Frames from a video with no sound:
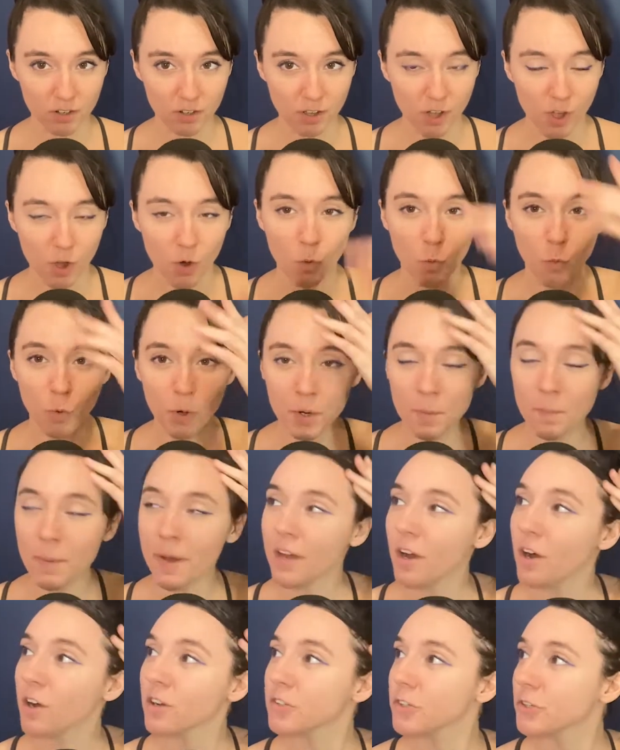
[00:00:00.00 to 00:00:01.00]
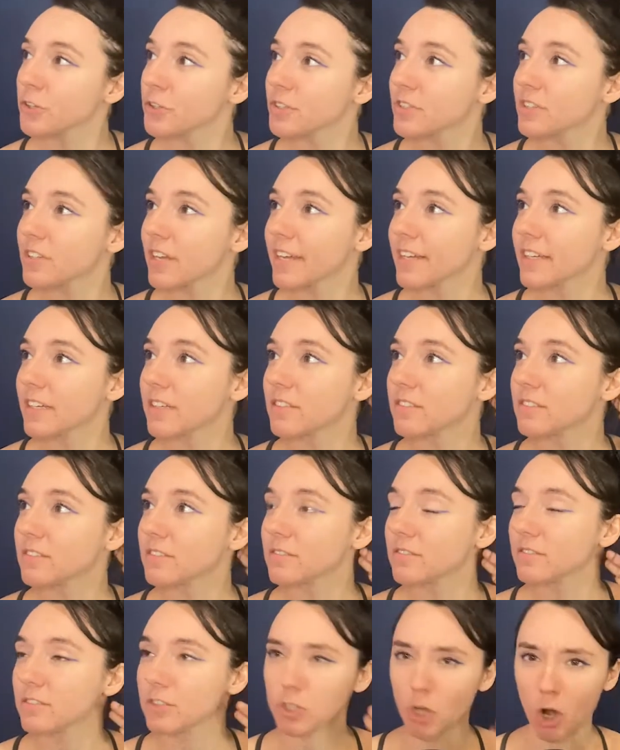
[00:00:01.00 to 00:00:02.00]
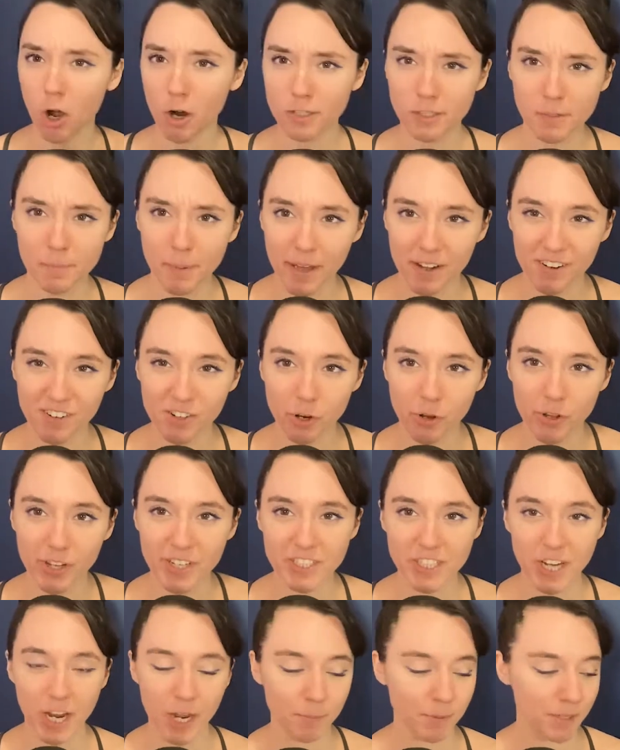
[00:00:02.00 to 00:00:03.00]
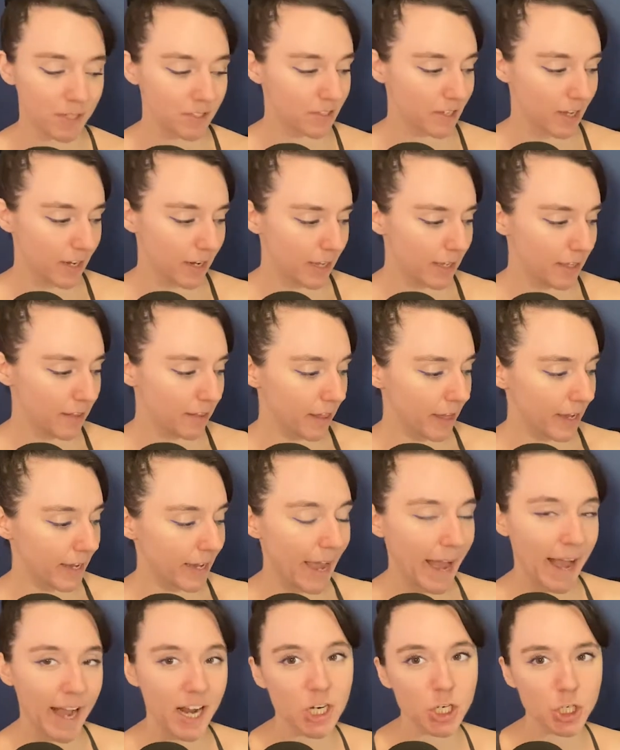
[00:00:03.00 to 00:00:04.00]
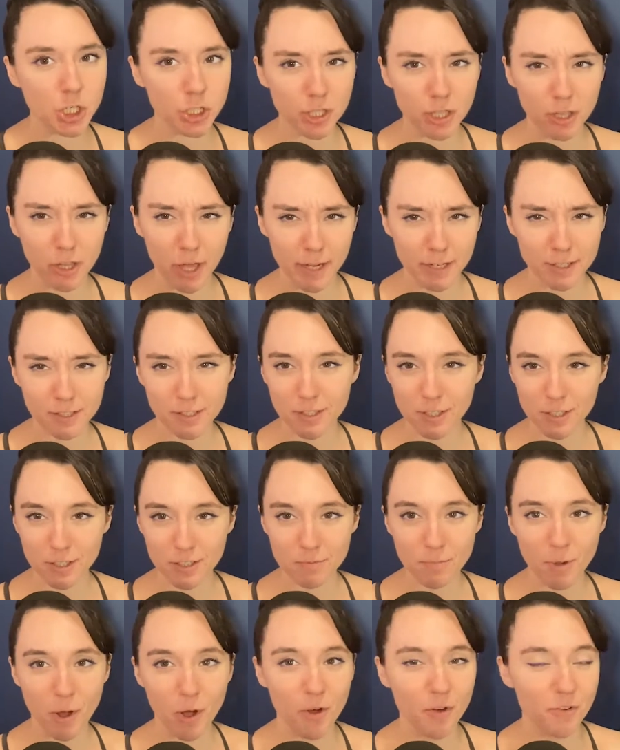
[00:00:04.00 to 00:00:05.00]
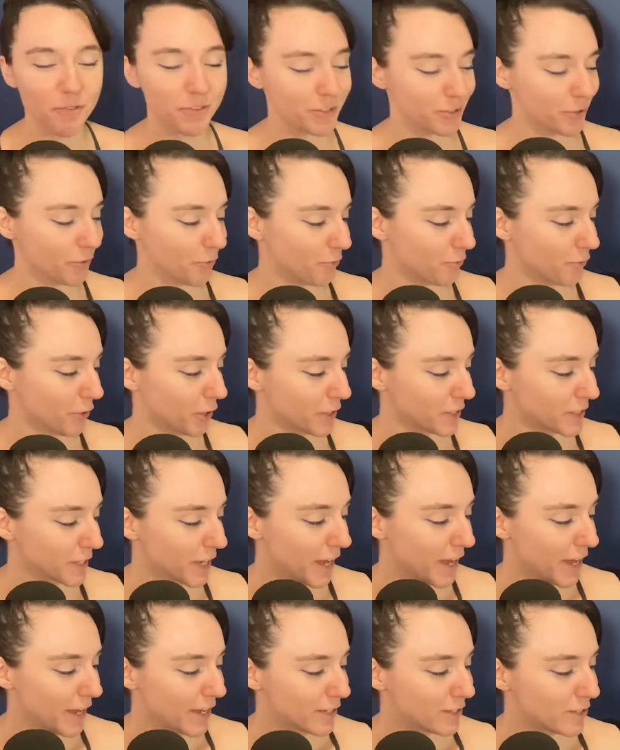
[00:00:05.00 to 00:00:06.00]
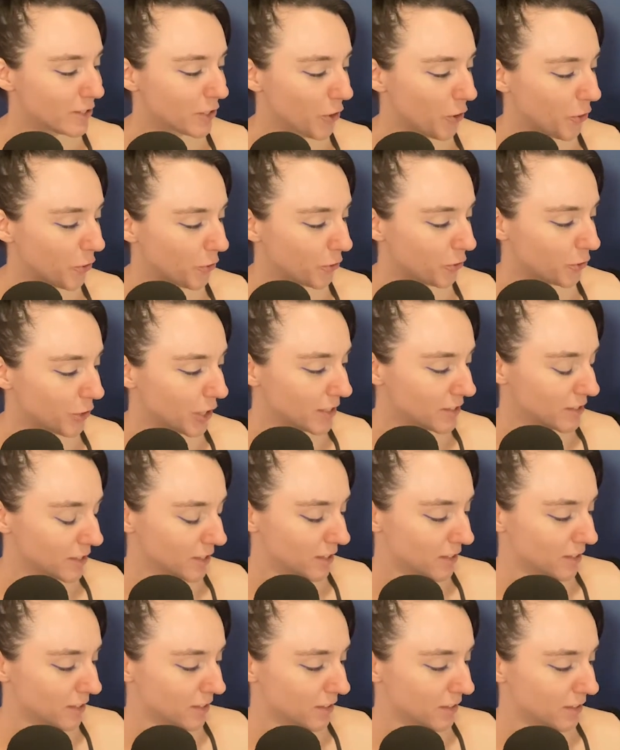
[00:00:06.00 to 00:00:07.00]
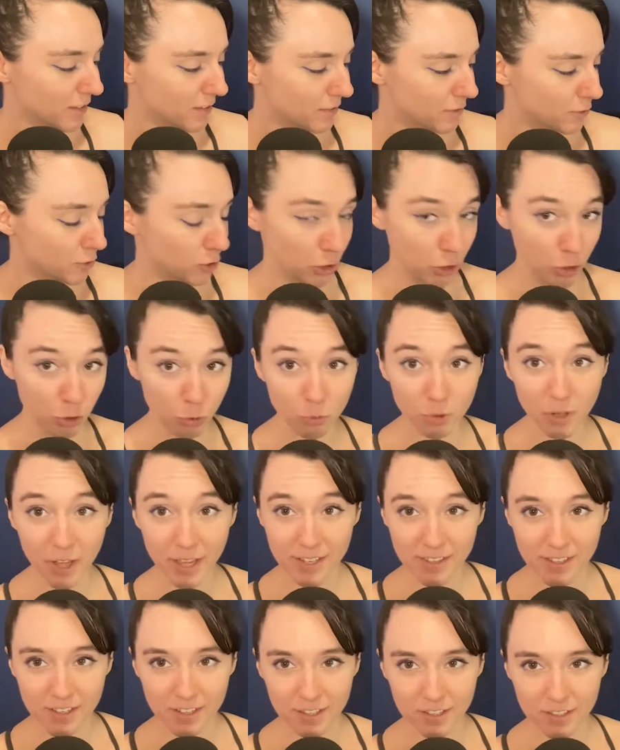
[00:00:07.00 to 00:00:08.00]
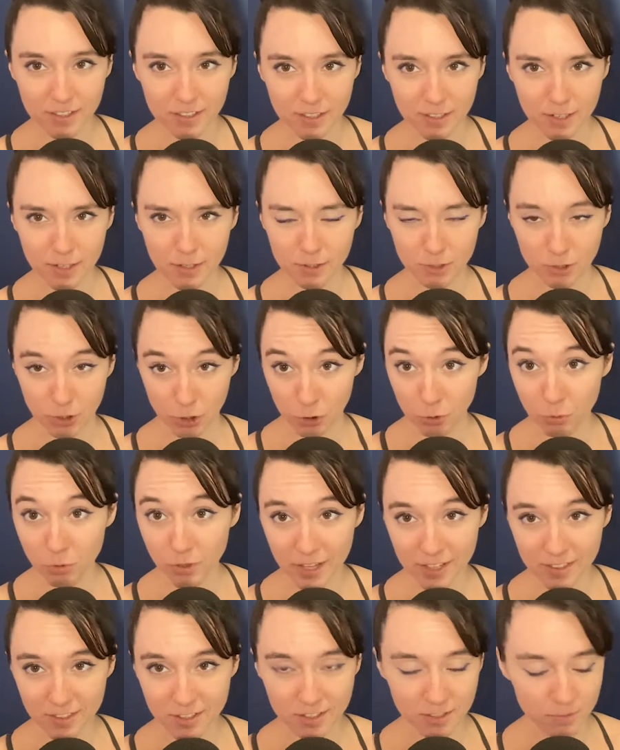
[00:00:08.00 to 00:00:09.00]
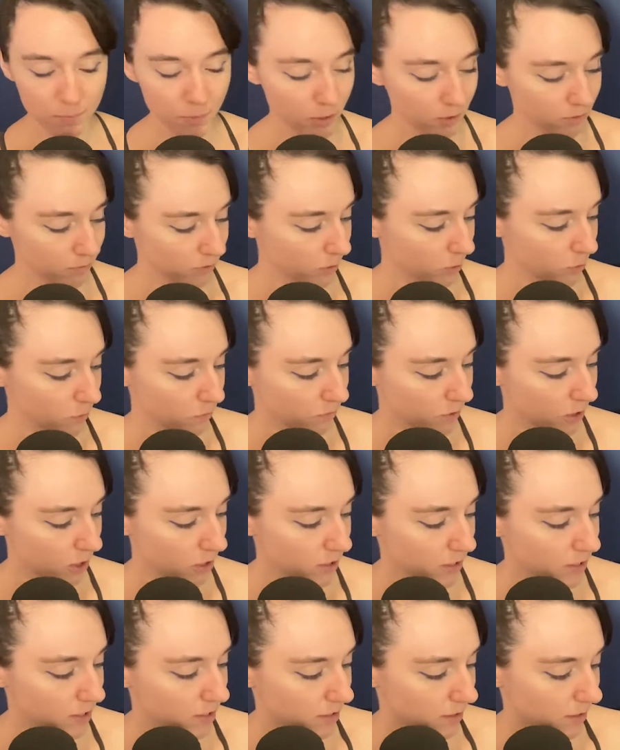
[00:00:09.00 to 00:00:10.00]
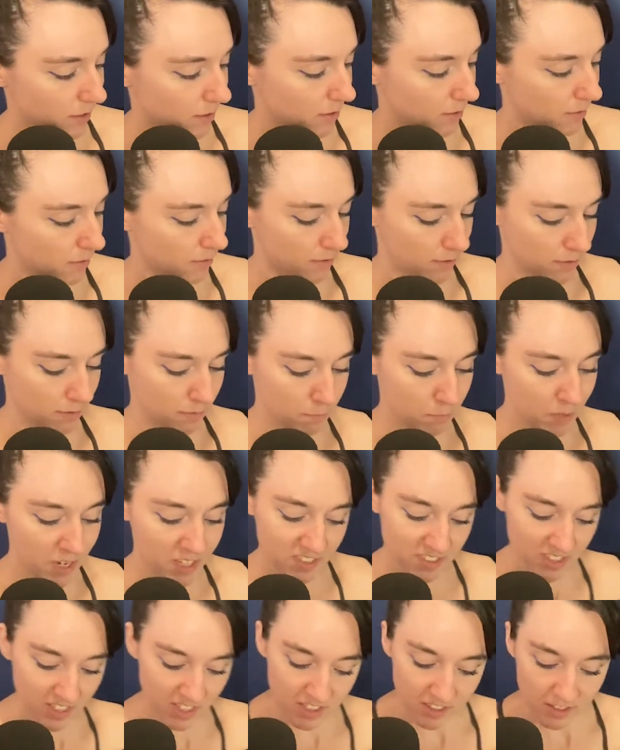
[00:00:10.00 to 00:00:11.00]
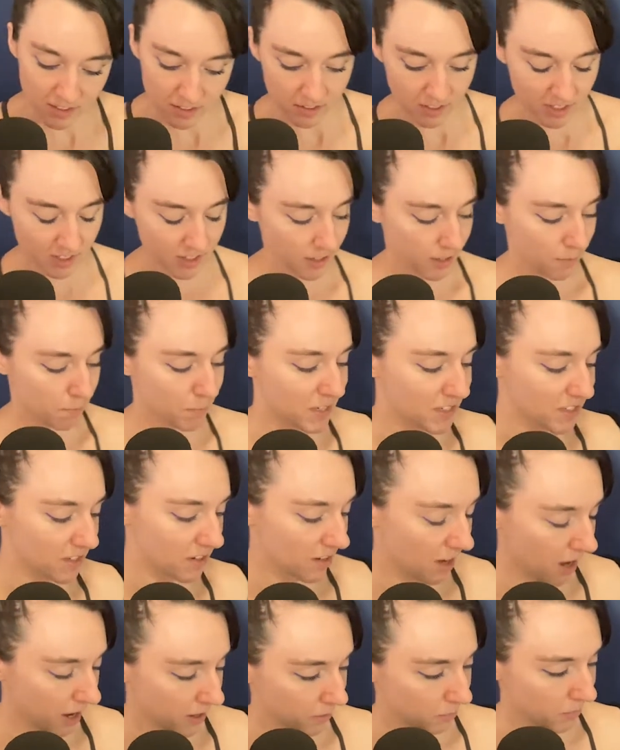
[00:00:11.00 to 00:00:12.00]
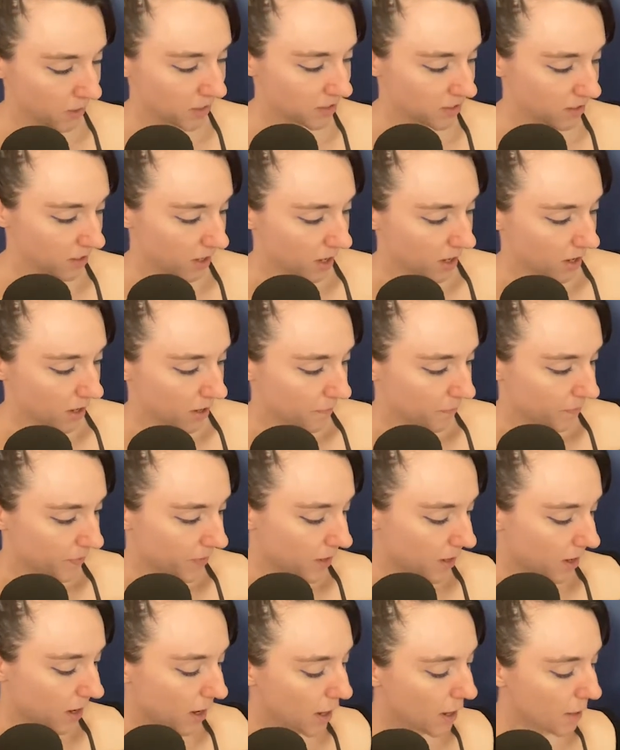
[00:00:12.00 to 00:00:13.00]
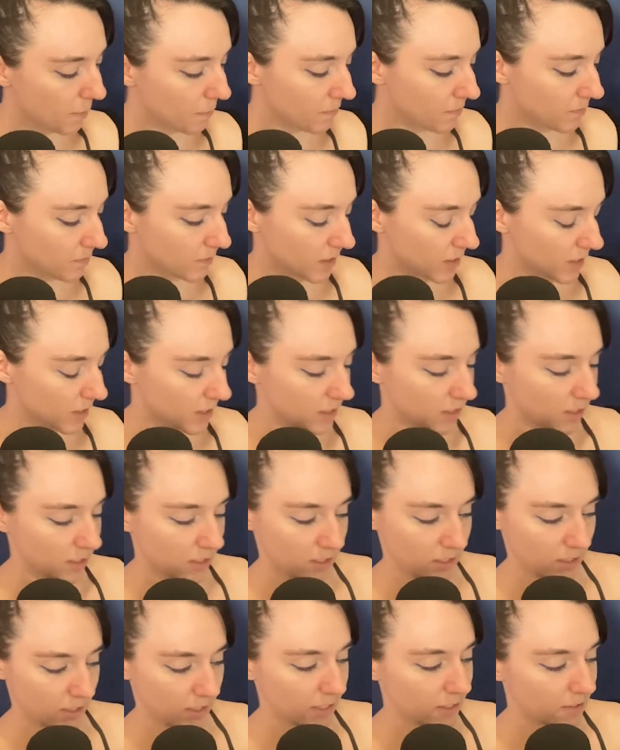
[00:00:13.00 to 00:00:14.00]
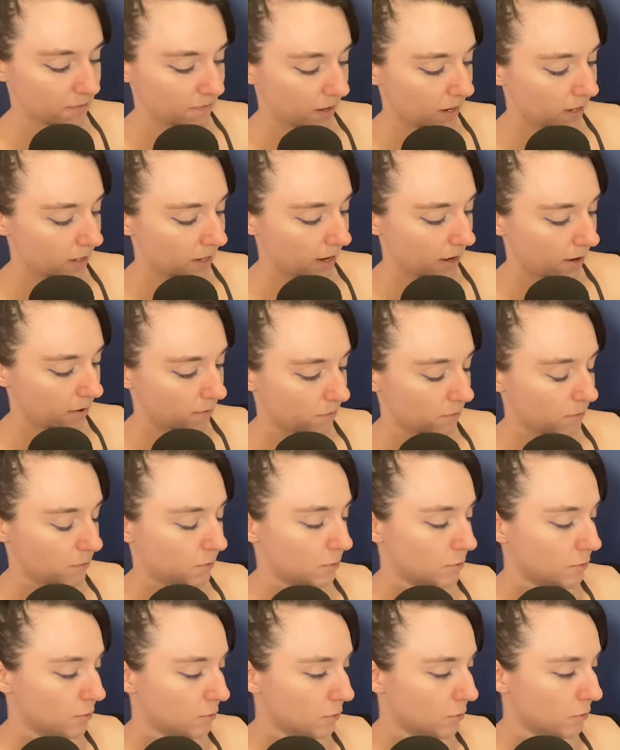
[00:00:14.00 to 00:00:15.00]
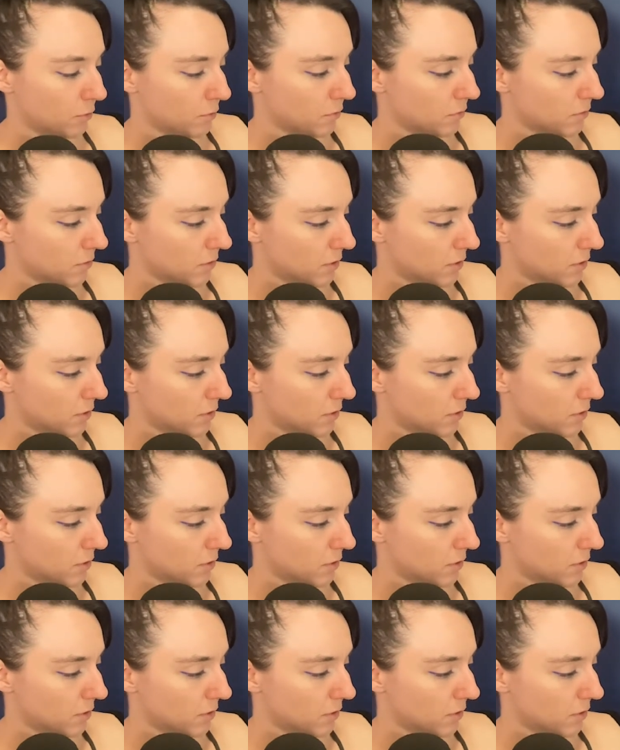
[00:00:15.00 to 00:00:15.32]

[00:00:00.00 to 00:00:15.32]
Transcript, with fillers: One of my uncles like talked about it all the time. He said he like actually likes the smell of his own farts. So let's, do you like the smell of your own farts, Missy, Miss Anonymous? Let's find out. Do